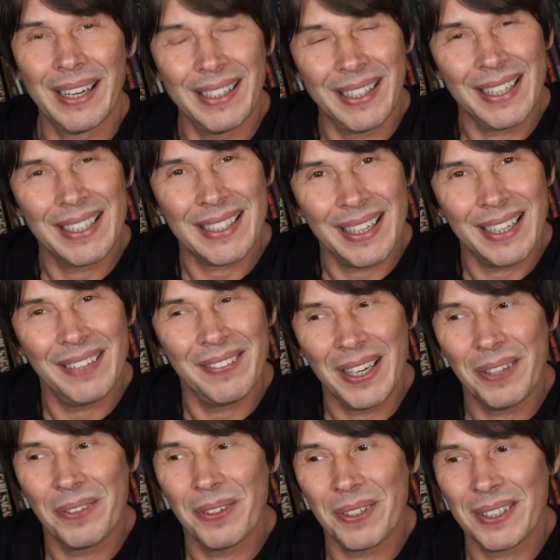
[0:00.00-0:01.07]
It's kind of an
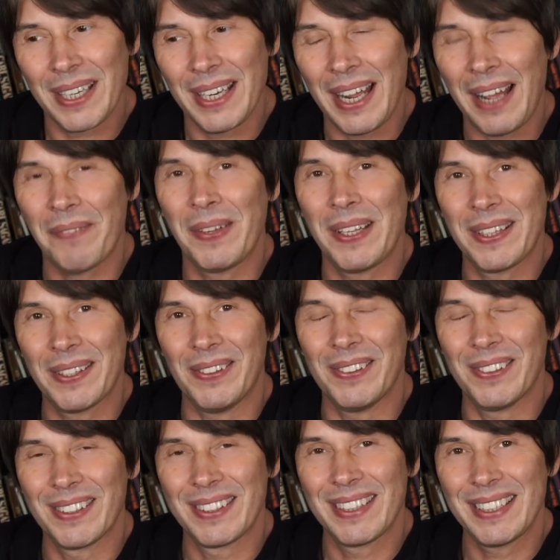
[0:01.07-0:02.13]
interesting happy
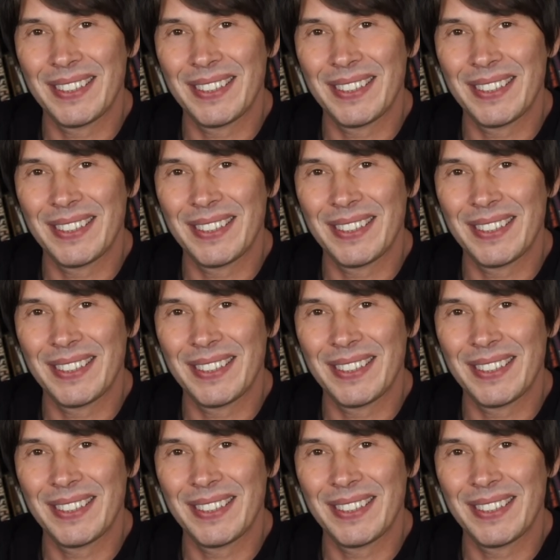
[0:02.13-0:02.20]
thought.